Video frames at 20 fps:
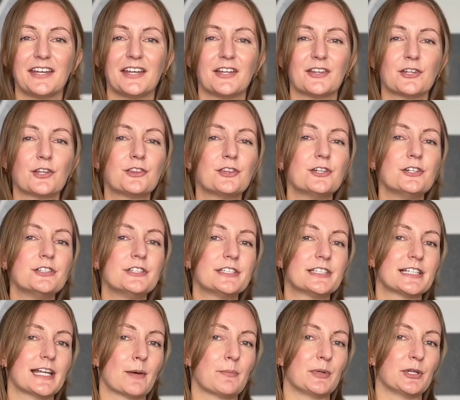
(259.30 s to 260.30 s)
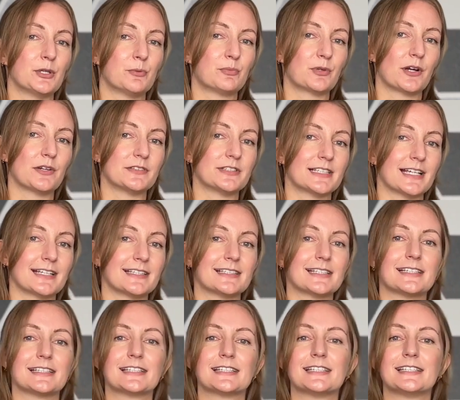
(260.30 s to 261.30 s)
The third step in the process
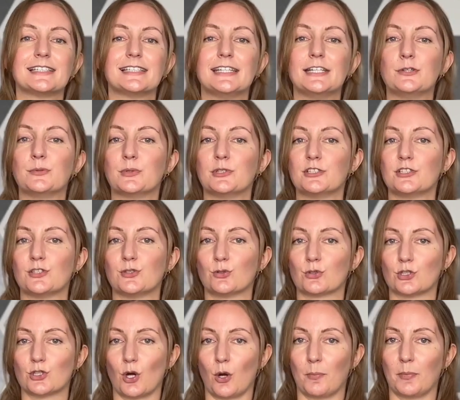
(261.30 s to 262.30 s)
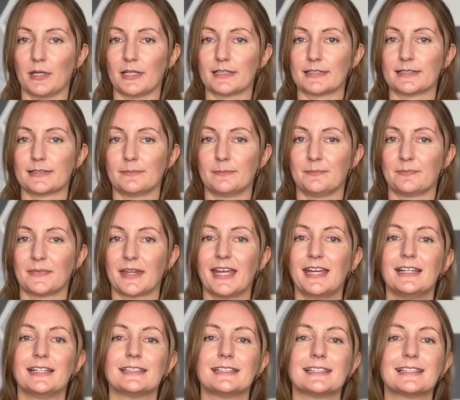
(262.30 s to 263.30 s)
is to sequence your topics.
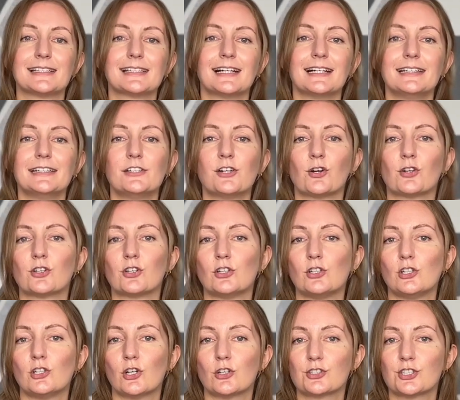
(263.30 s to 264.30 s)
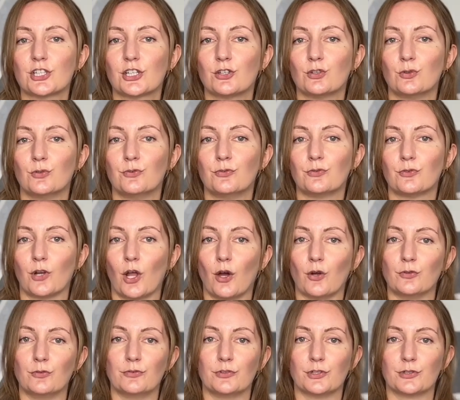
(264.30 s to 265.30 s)
Decide on a logical flow
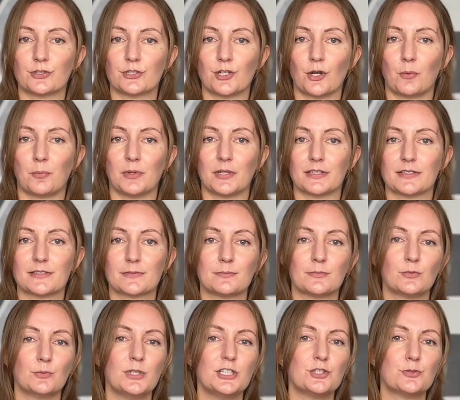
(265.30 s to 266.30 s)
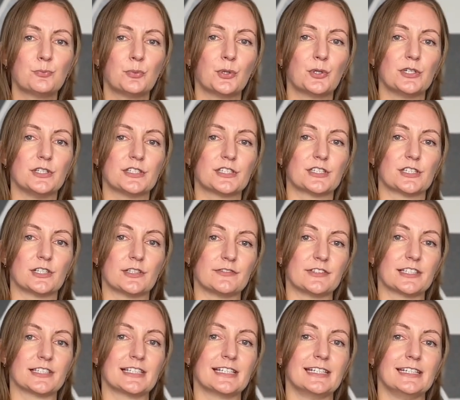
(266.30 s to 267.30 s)
for your topics. Which point serves
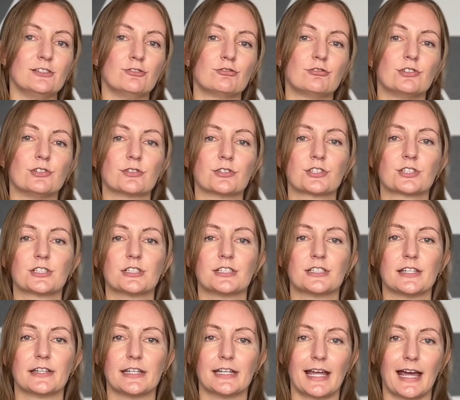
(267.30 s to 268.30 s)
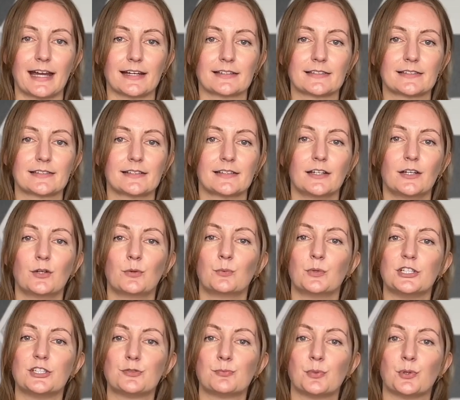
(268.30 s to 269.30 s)
as an introduction to the next?
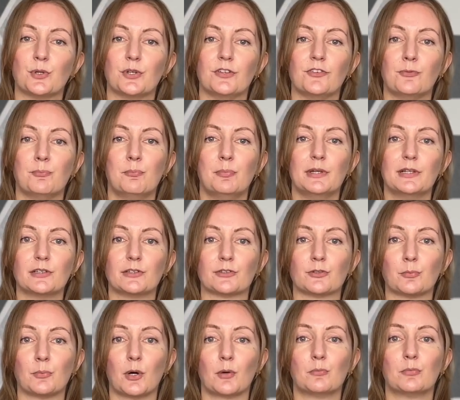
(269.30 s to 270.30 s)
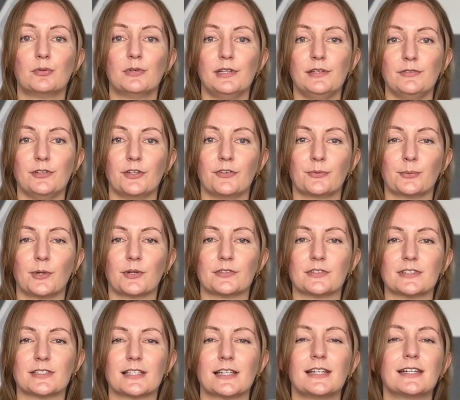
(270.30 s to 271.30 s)
Which points build upon previous
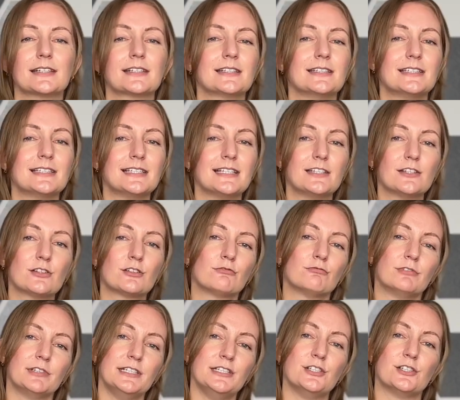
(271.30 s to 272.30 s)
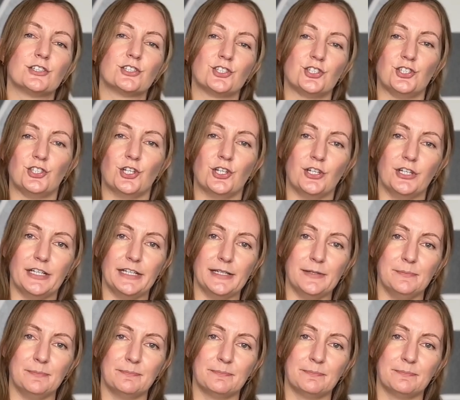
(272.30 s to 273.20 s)
ones? Consider the reader's journey.